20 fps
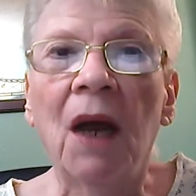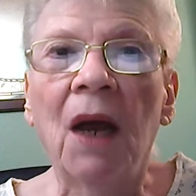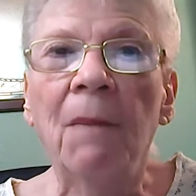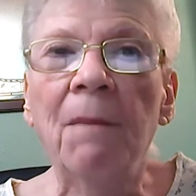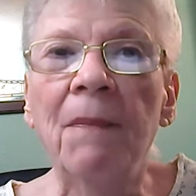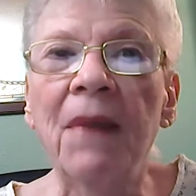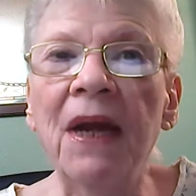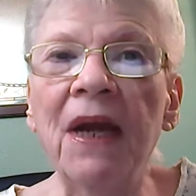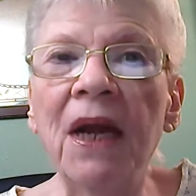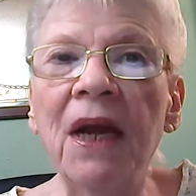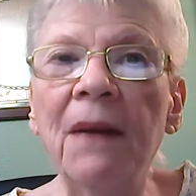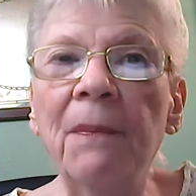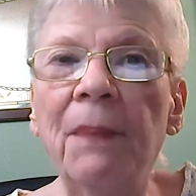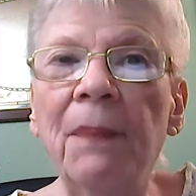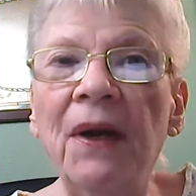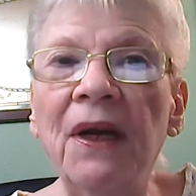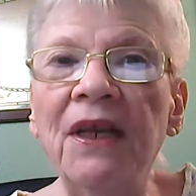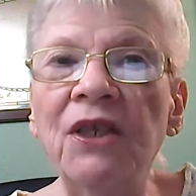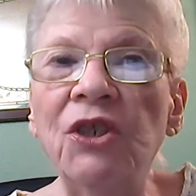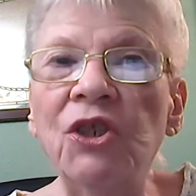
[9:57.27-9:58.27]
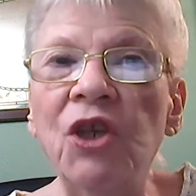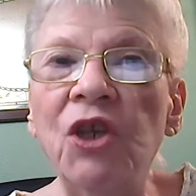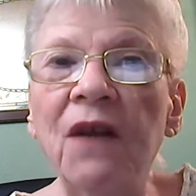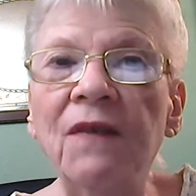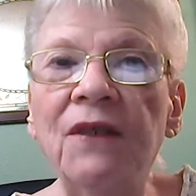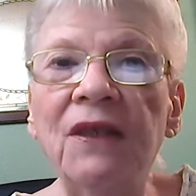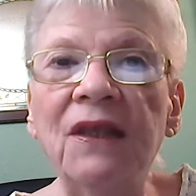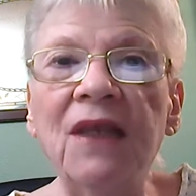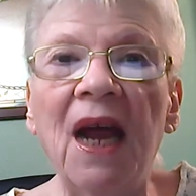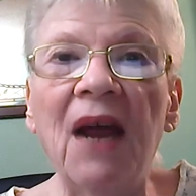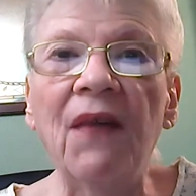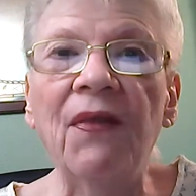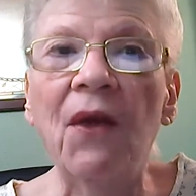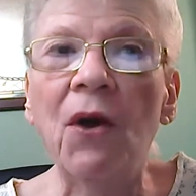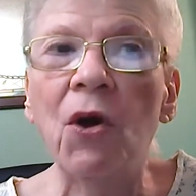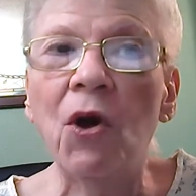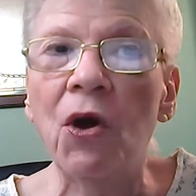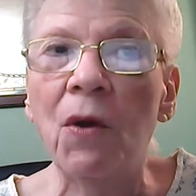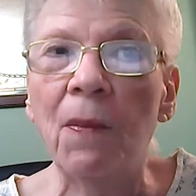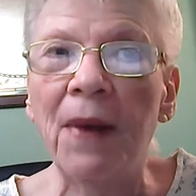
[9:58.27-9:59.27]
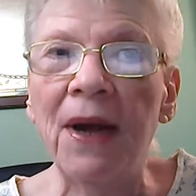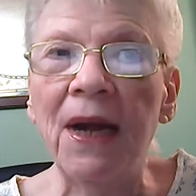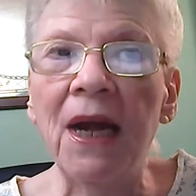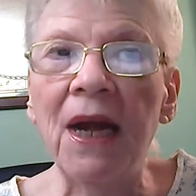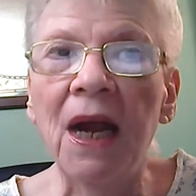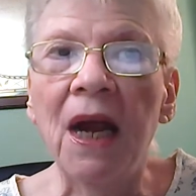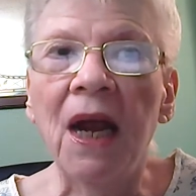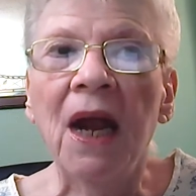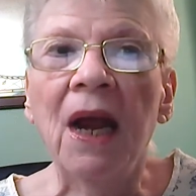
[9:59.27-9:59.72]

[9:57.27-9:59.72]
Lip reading: Midland Police Chief Seth Herman,